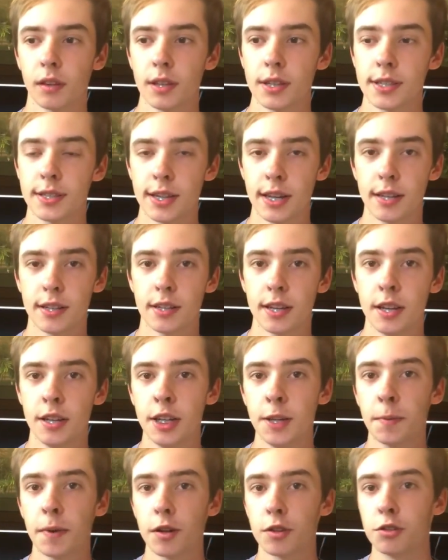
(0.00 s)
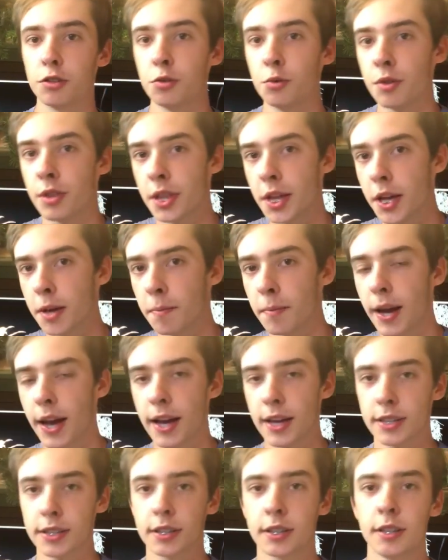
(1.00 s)
sent an email to them
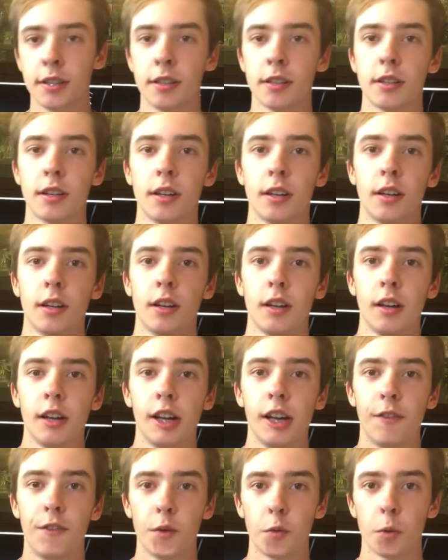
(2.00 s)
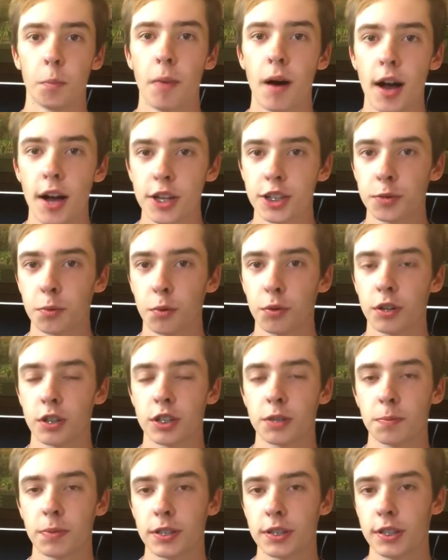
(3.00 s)
asking if it were possible to
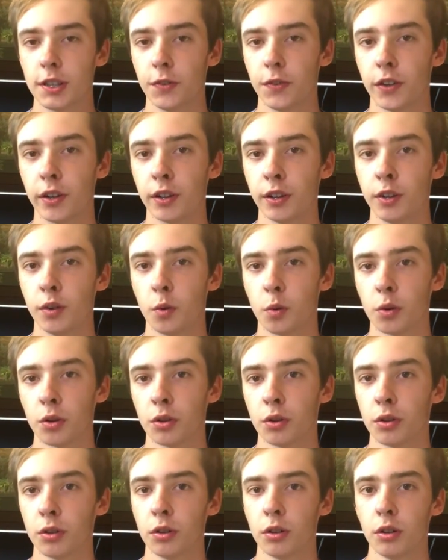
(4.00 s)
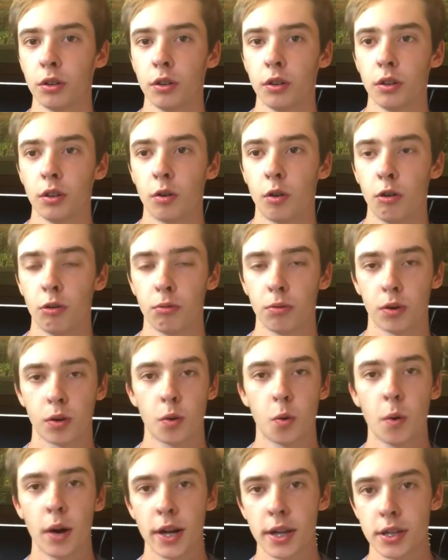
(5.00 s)
specifically order or
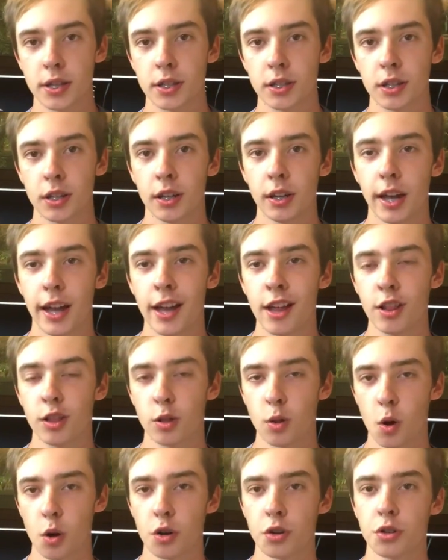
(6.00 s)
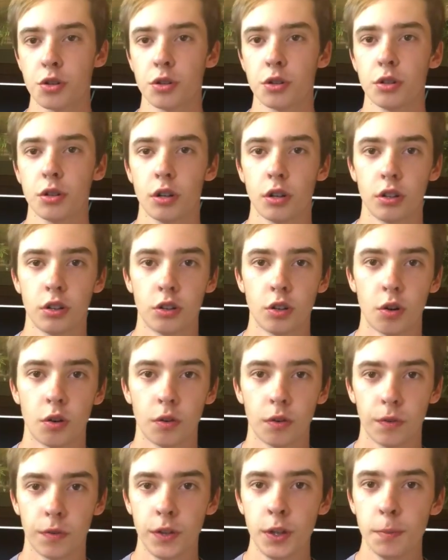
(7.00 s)
request a larger
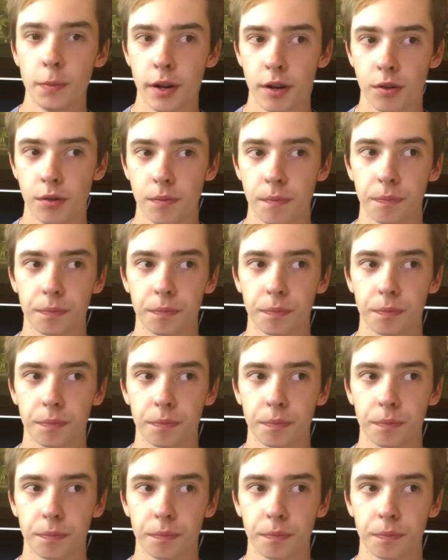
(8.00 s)
adult female.